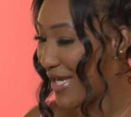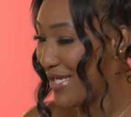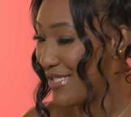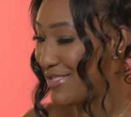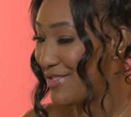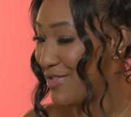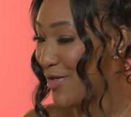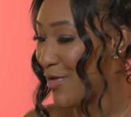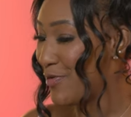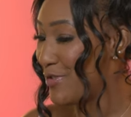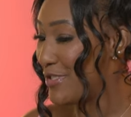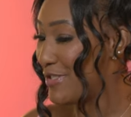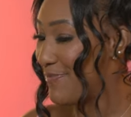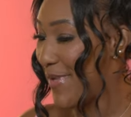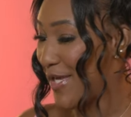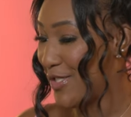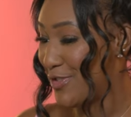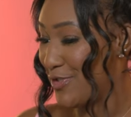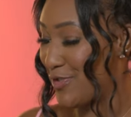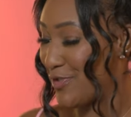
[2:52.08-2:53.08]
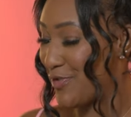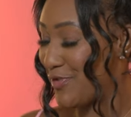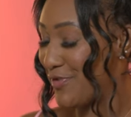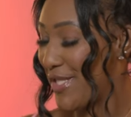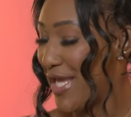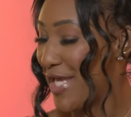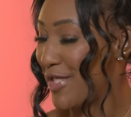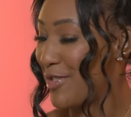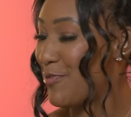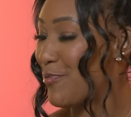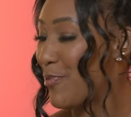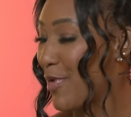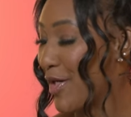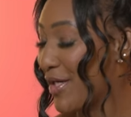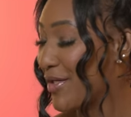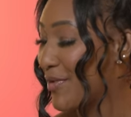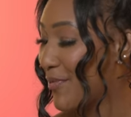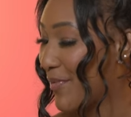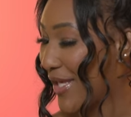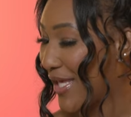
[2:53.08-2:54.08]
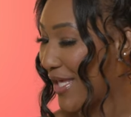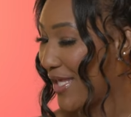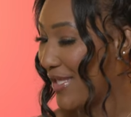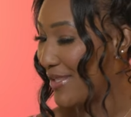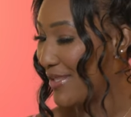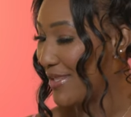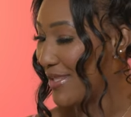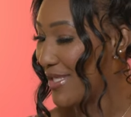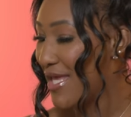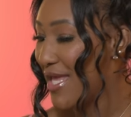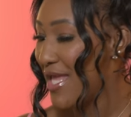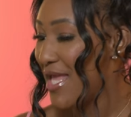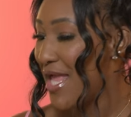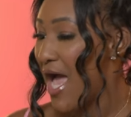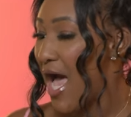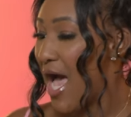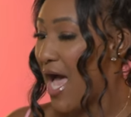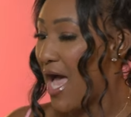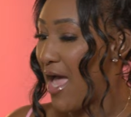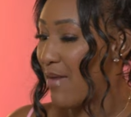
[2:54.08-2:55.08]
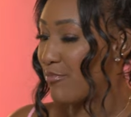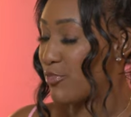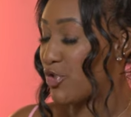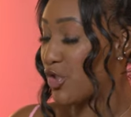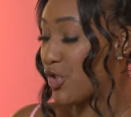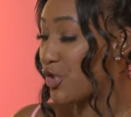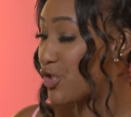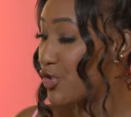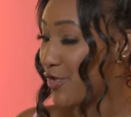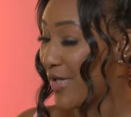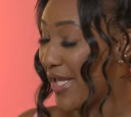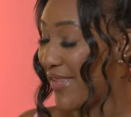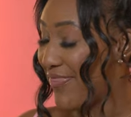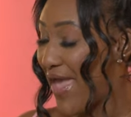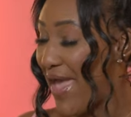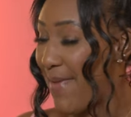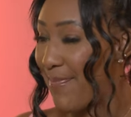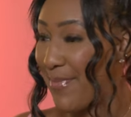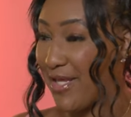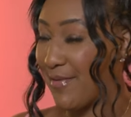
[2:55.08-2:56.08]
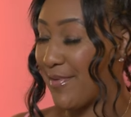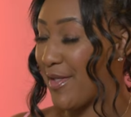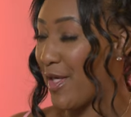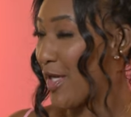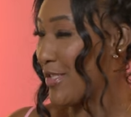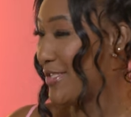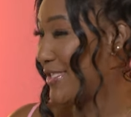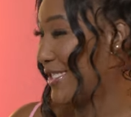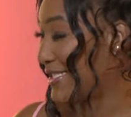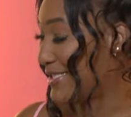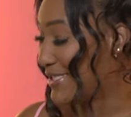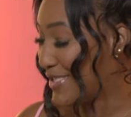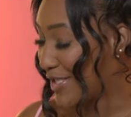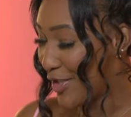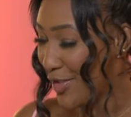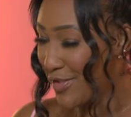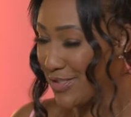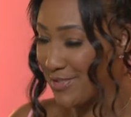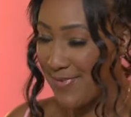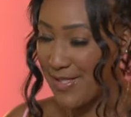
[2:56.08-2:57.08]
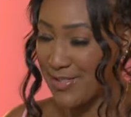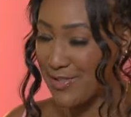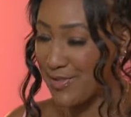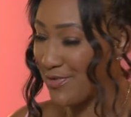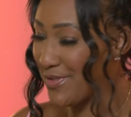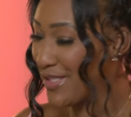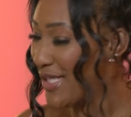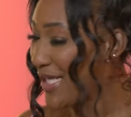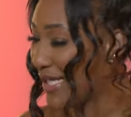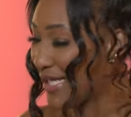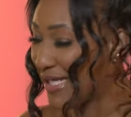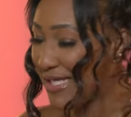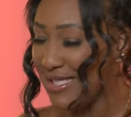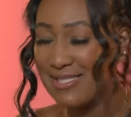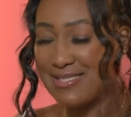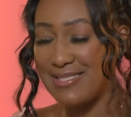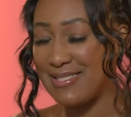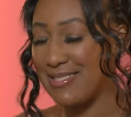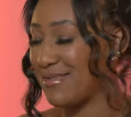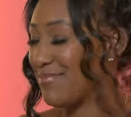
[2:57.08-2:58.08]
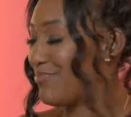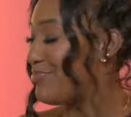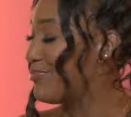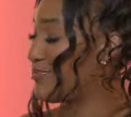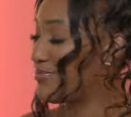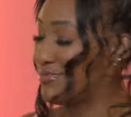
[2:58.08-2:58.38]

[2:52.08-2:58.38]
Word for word: That is so special that you work with um, children that may be autistic or special needs.